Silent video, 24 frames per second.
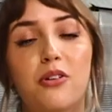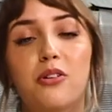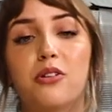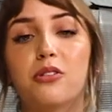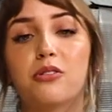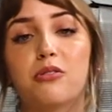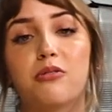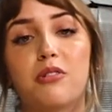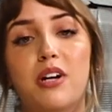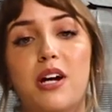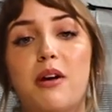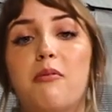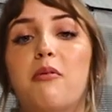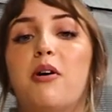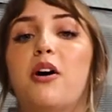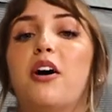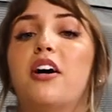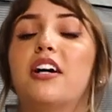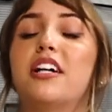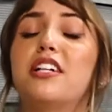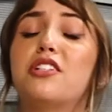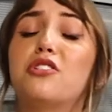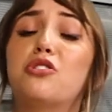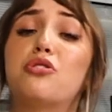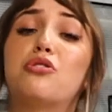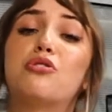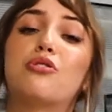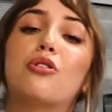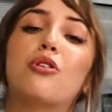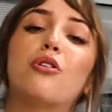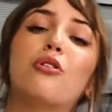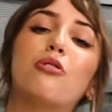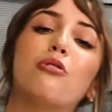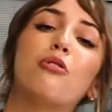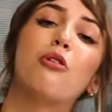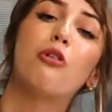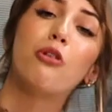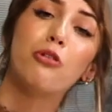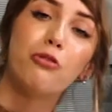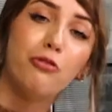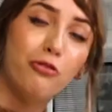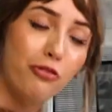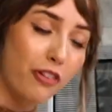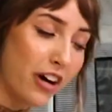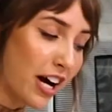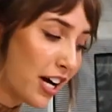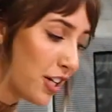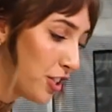grandma is so
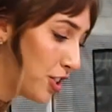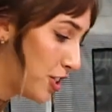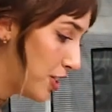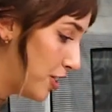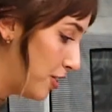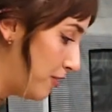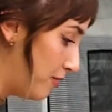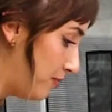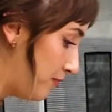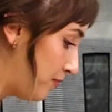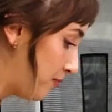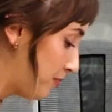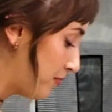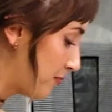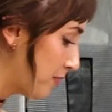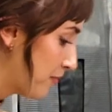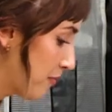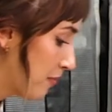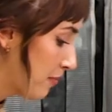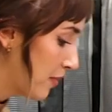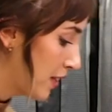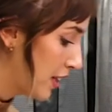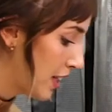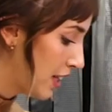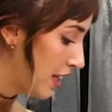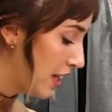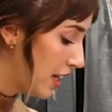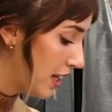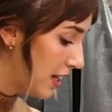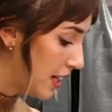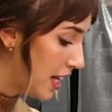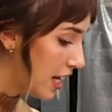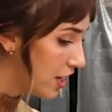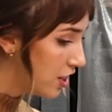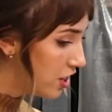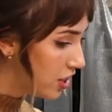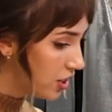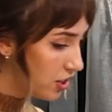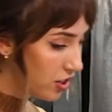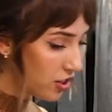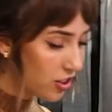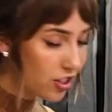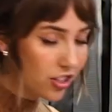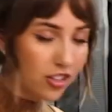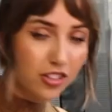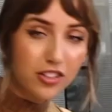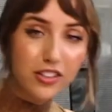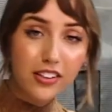old-fashioned that she's
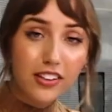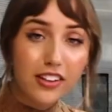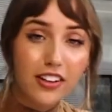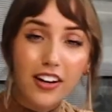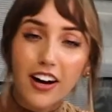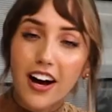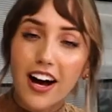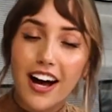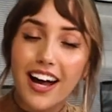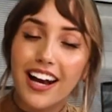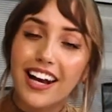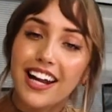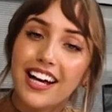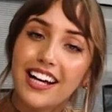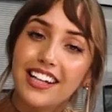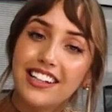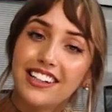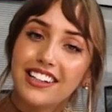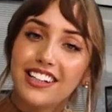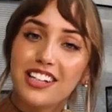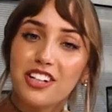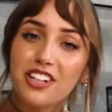just got a little